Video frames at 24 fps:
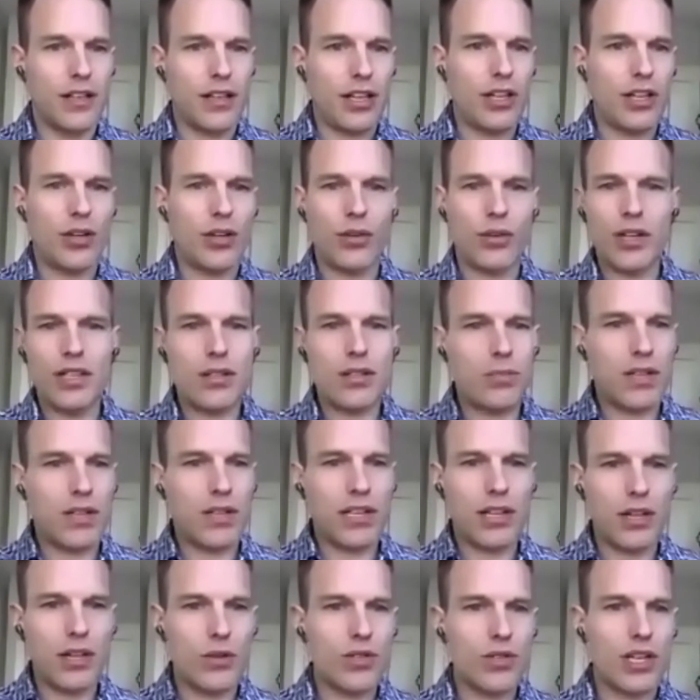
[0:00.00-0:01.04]
You don't need to be a
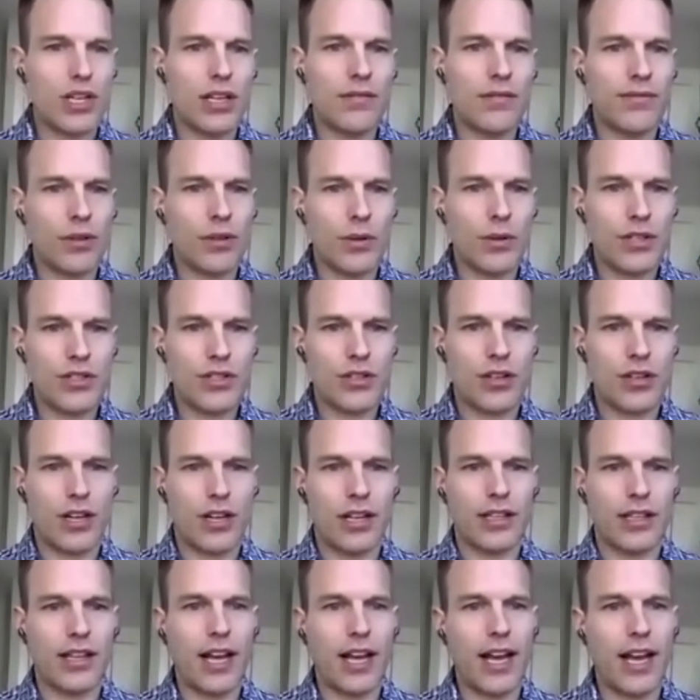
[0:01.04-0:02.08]
huge influencer
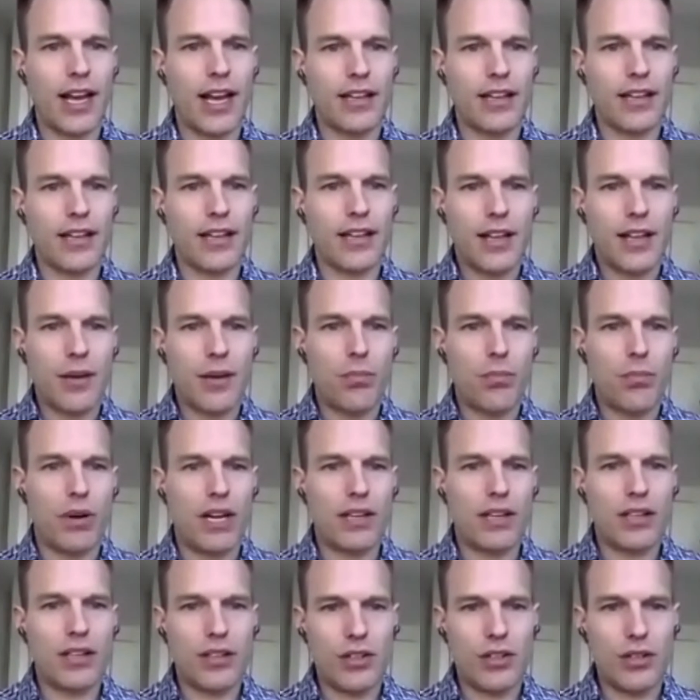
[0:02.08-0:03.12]
online,
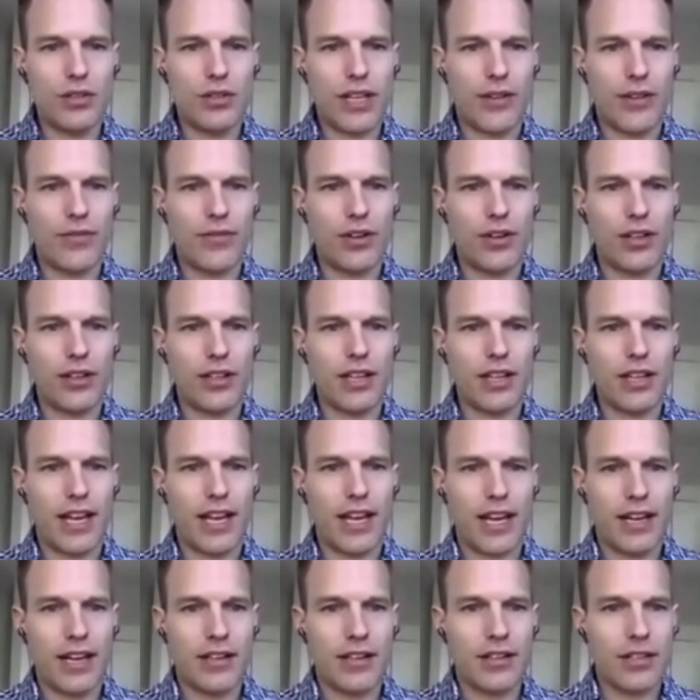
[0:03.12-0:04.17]
but you definitely
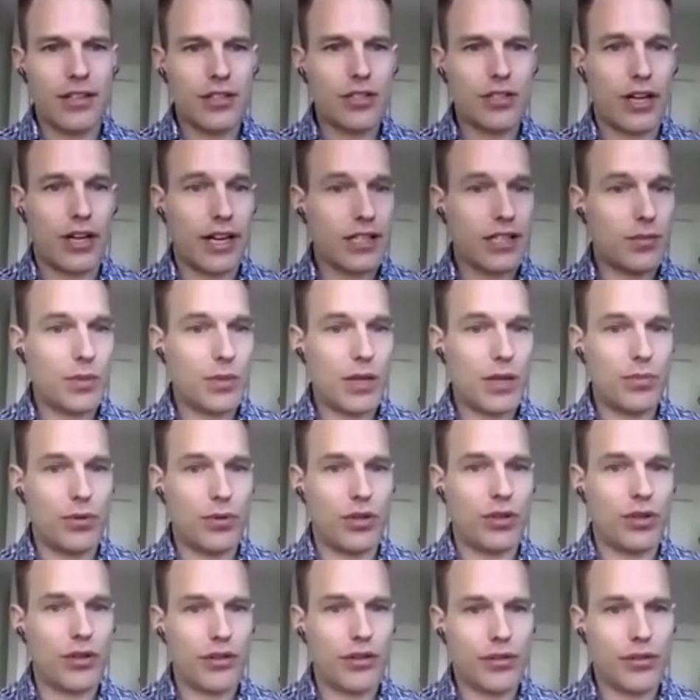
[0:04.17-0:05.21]
can talk to
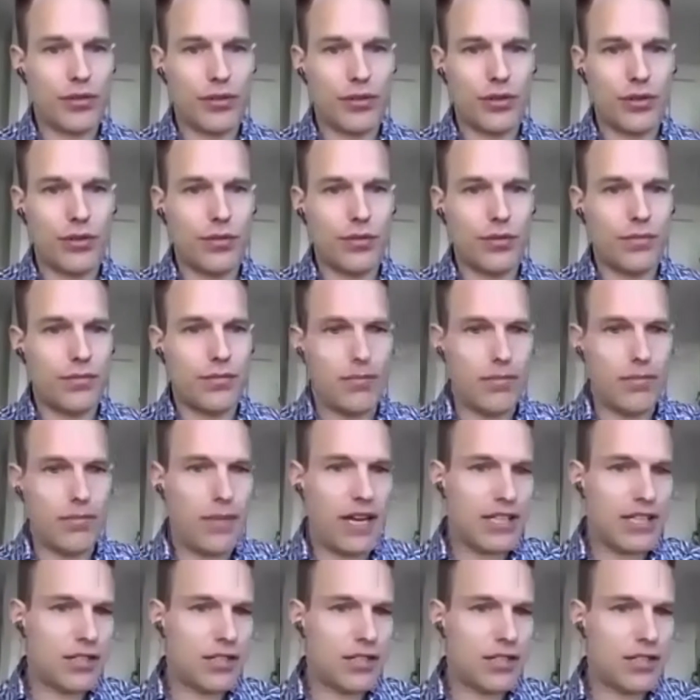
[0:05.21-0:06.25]
people through
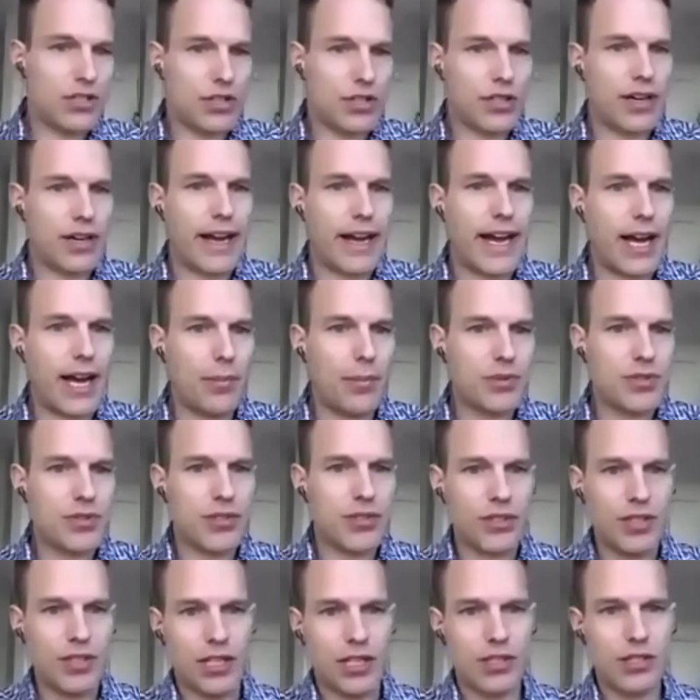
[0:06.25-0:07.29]
messenger apps
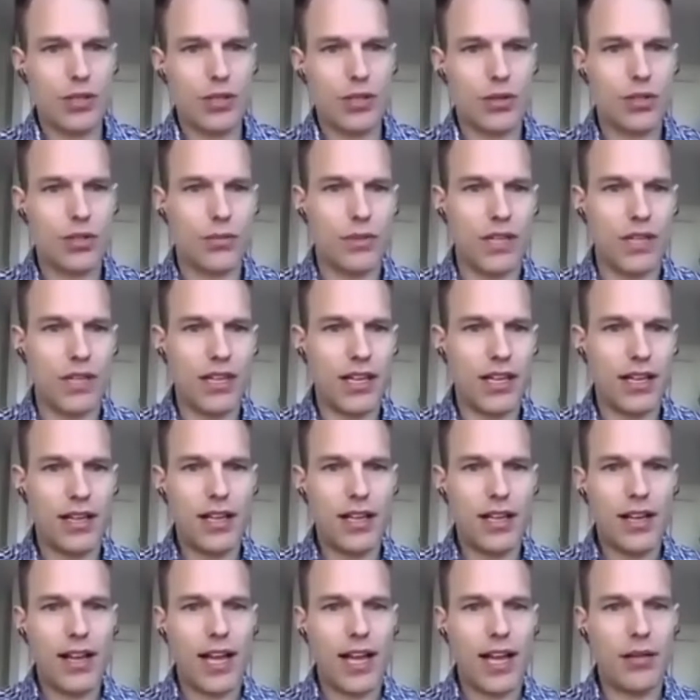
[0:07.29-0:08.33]
in social media
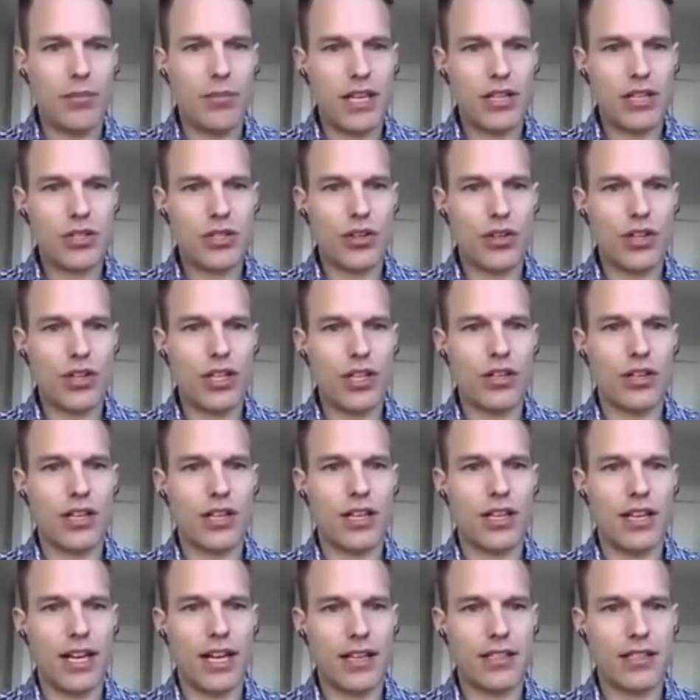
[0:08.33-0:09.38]
and make sure that you're
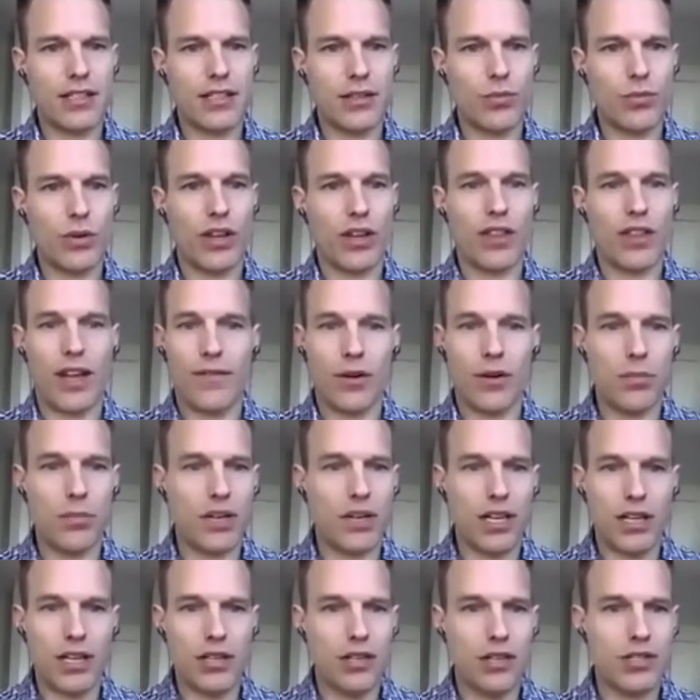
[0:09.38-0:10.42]
connected with
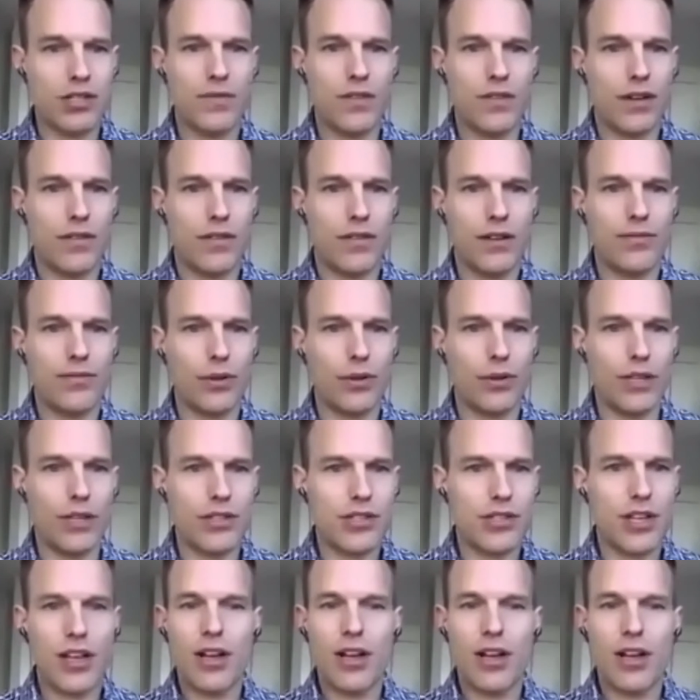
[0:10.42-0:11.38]
everybody in your sphere of influence